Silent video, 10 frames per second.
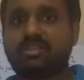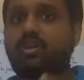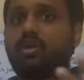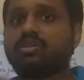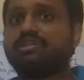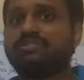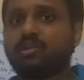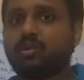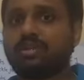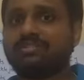all these
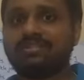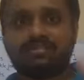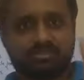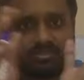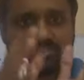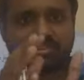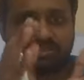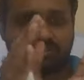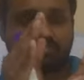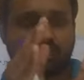loadings
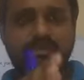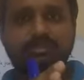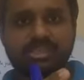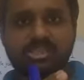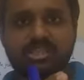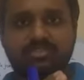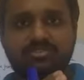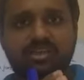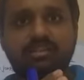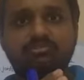in one machine
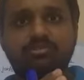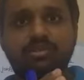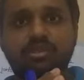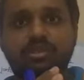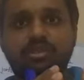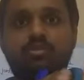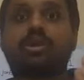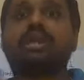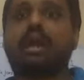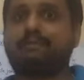itself,
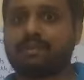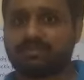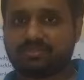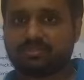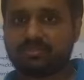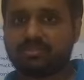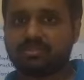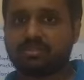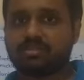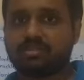what happens?
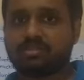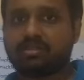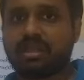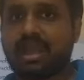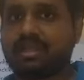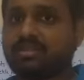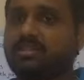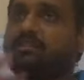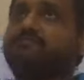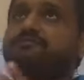And
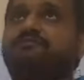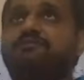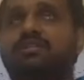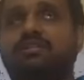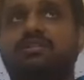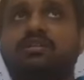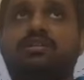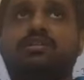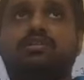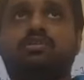if
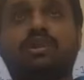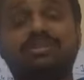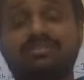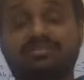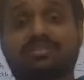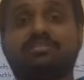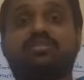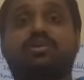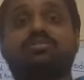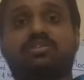what is the stress
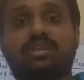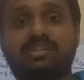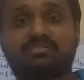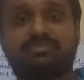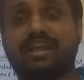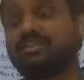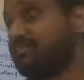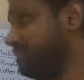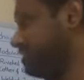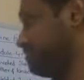concentration factor,
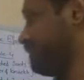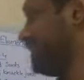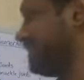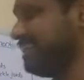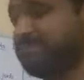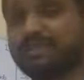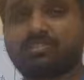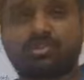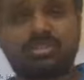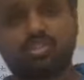which mainly depends
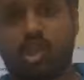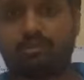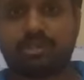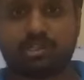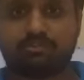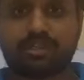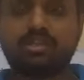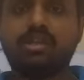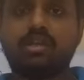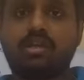on the geometry
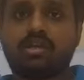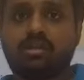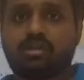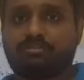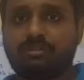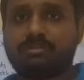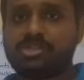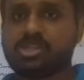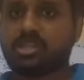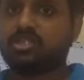of a
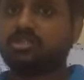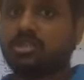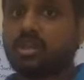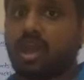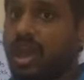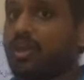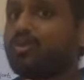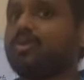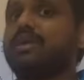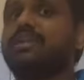machine,
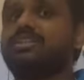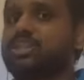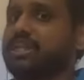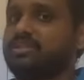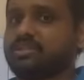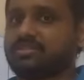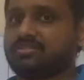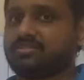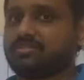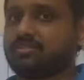how it
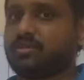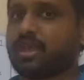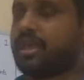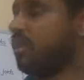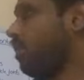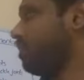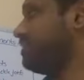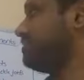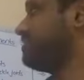changes. Okay, all these